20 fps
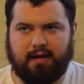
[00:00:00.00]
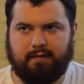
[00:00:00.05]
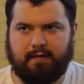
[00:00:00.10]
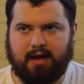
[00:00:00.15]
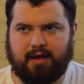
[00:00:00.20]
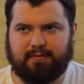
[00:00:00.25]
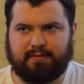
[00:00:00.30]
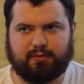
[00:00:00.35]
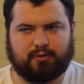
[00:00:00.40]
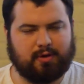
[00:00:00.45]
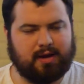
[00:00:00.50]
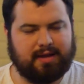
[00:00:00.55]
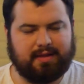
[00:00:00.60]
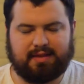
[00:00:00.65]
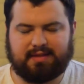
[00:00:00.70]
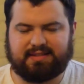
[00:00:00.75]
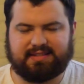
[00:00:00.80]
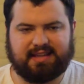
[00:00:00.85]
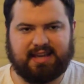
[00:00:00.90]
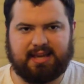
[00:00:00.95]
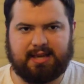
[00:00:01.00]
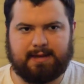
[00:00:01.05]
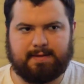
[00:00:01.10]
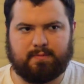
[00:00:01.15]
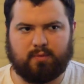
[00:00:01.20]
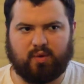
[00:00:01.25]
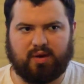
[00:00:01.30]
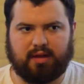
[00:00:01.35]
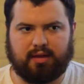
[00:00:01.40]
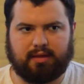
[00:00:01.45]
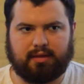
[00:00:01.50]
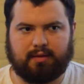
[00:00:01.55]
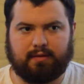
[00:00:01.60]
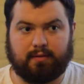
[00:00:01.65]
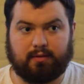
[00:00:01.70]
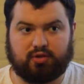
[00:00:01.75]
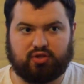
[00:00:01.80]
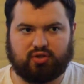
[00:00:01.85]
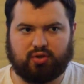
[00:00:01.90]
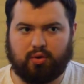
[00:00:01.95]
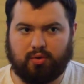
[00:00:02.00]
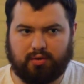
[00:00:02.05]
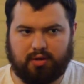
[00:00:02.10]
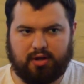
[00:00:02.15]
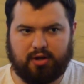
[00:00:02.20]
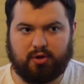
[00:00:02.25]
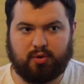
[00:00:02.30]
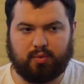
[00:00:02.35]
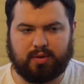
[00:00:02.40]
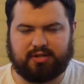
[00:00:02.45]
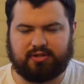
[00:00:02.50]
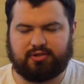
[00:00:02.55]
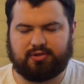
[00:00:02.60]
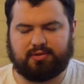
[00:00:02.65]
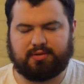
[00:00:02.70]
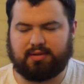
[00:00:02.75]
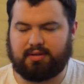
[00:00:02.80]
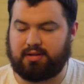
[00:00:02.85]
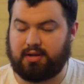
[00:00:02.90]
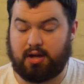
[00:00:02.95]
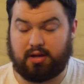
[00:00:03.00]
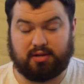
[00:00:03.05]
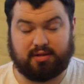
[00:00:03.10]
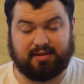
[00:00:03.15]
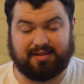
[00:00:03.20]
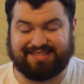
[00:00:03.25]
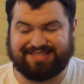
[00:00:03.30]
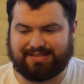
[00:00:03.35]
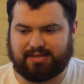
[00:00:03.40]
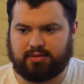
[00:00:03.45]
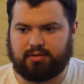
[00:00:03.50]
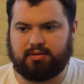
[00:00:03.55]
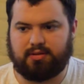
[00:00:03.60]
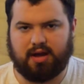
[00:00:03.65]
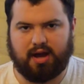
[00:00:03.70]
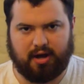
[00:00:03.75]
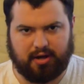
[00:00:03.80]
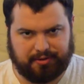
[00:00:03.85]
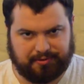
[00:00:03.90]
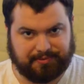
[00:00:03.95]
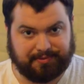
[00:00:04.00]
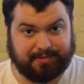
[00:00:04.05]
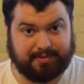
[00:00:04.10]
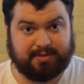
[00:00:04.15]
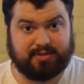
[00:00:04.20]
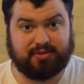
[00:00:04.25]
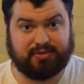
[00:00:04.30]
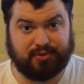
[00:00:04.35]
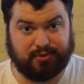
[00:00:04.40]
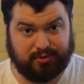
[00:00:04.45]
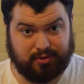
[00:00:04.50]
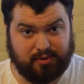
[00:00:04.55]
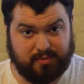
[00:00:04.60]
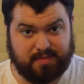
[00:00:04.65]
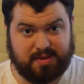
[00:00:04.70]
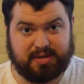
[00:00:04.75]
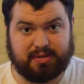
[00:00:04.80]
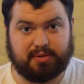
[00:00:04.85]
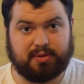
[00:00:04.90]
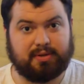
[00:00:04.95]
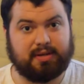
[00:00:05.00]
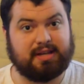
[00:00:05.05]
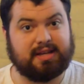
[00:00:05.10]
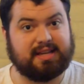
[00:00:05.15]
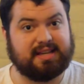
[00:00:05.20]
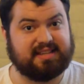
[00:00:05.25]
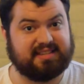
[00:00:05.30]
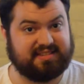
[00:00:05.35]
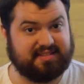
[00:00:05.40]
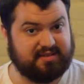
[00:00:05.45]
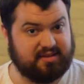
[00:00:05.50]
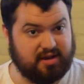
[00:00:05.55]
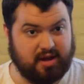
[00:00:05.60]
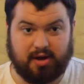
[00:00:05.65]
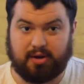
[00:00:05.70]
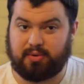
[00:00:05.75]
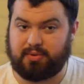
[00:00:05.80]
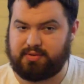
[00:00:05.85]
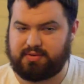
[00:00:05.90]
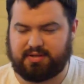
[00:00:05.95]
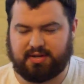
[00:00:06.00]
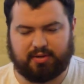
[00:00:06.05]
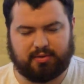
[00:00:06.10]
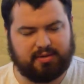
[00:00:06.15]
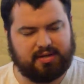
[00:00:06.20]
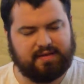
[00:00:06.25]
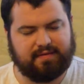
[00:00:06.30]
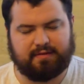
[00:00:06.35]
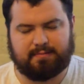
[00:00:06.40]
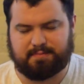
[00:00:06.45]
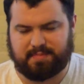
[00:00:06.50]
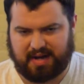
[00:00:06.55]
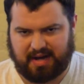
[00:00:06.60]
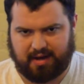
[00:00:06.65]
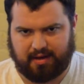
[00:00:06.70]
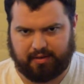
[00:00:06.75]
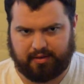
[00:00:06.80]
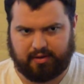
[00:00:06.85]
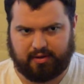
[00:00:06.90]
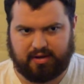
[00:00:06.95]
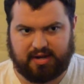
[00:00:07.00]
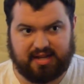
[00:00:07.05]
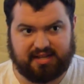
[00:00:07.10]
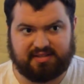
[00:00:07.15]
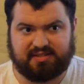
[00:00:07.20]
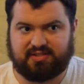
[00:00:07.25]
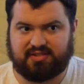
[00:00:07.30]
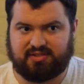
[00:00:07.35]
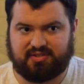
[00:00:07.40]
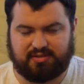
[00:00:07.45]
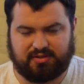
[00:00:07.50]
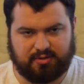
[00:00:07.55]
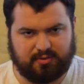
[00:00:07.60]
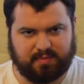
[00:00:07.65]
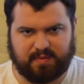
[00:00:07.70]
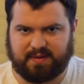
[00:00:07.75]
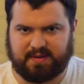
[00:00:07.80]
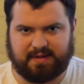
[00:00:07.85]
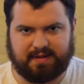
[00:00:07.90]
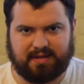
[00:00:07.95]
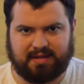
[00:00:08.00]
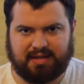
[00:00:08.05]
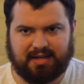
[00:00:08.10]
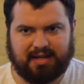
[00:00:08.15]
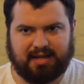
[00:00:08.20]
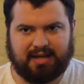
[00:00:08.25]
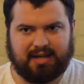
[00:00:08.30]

I've tried this game with solo, which no. Solo mode is no. Don't even bother. It's stupid.